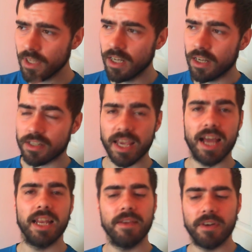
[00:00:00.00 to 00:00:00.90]
So yeah,
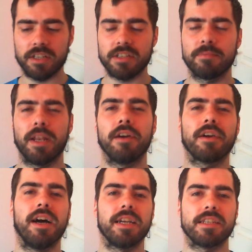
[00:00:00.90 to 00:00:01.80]
leave your answers below,
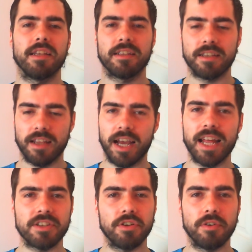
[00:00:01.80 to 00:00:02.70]
guys. And as
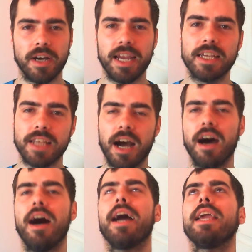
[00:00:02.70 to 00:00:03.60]
always,
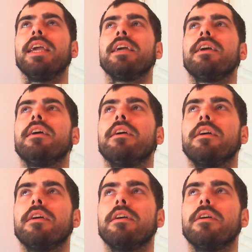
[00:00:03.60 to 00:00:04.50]
I
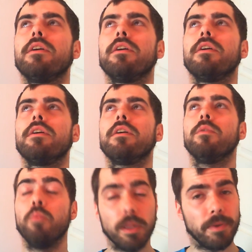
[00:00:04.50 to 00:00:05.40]

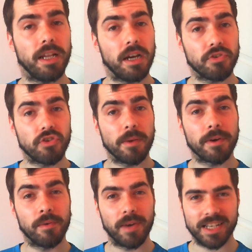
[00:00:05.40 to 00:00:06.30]
will be live streaming on
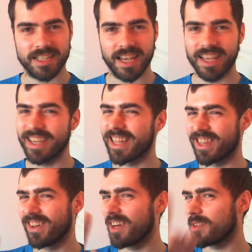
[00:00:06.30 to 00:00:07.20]
Wednesday. You
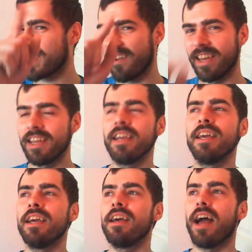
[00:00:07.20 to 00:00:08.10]
thought I was going.
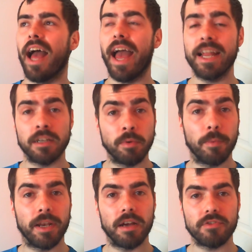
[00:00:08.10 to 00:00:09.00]
And I will be
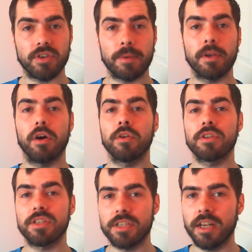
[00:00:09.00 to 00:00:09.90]
live streaming on
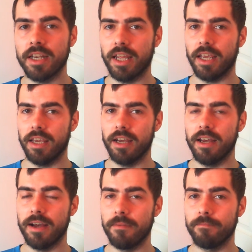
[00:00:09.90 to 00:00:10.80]
Sunday.
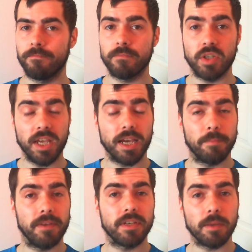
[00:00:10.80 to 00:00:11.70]
So yeah, a bit
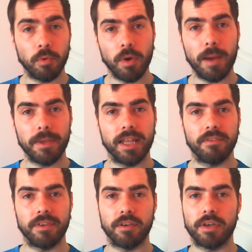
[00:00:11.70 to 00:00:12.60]
of a double whammy there for
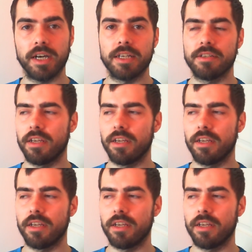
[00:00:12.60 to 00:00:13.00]
you guys.